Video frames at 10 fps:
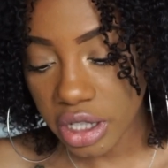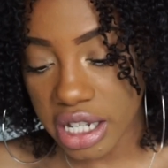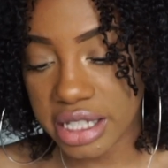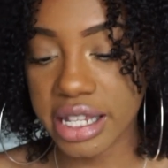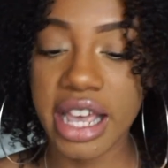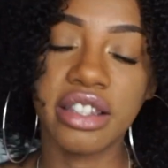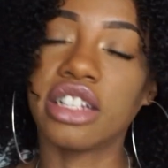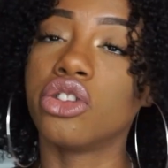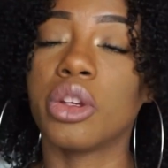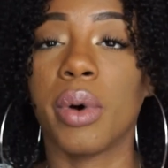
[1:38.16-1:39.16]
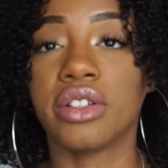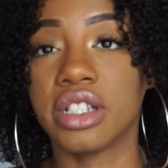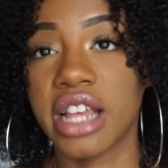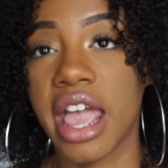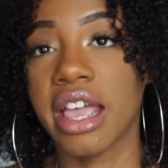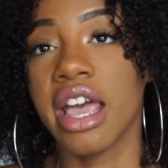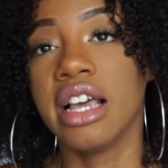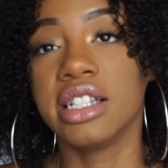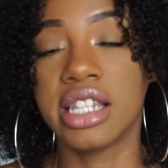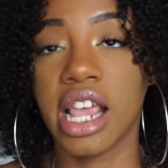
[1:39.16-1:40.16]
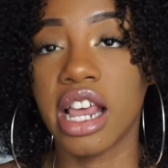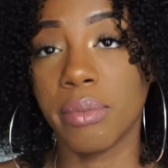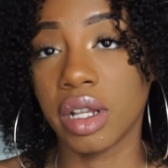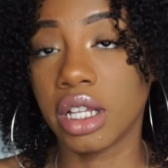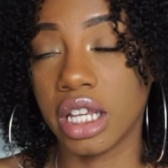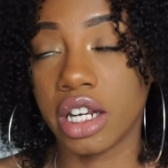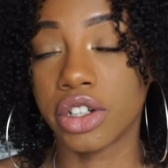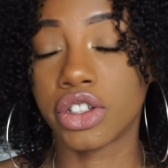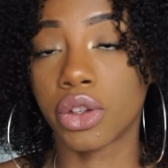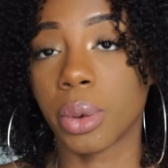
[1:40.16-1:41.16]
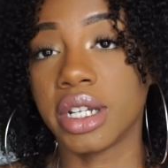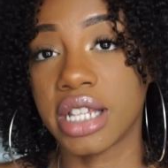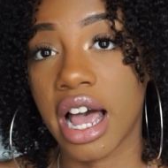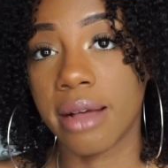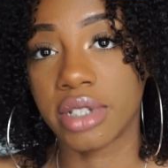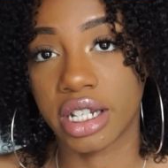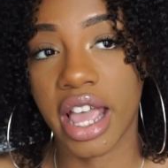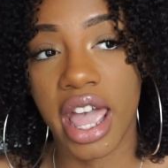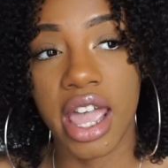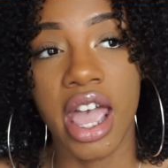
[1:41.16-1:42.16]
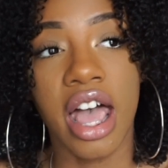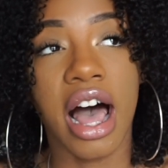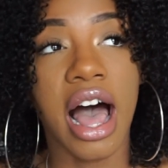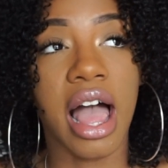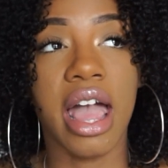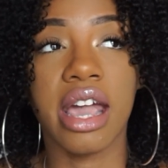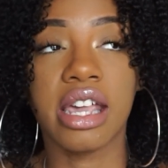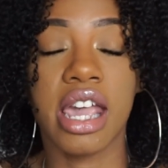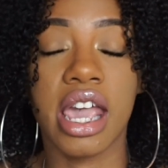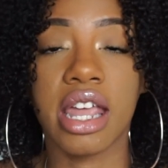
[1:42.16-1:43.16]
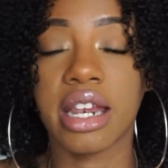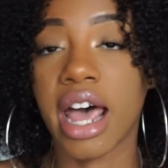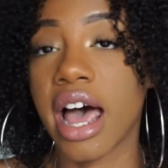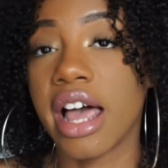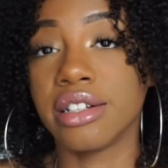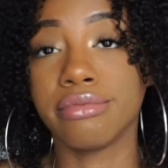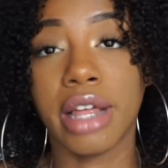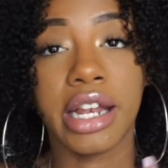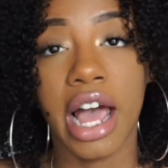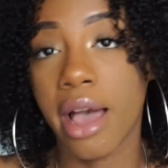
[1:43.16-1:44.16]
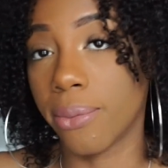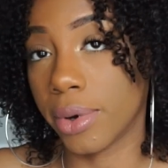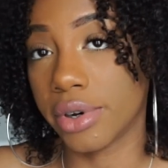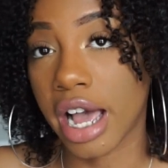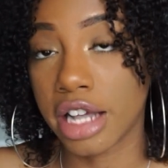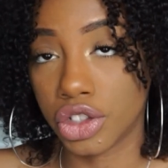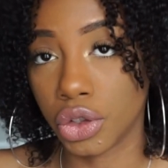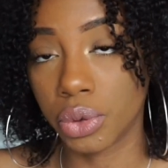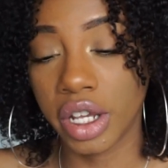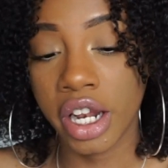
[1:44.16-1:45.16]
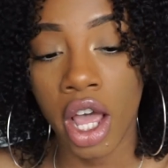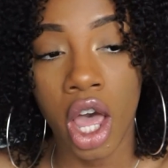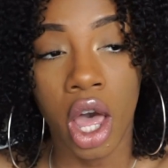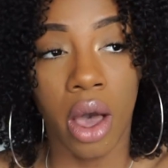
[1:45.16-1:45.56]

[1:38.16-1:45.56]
it says that you're supposed to take 10 milliliters three times a day i cannot and i will not do it um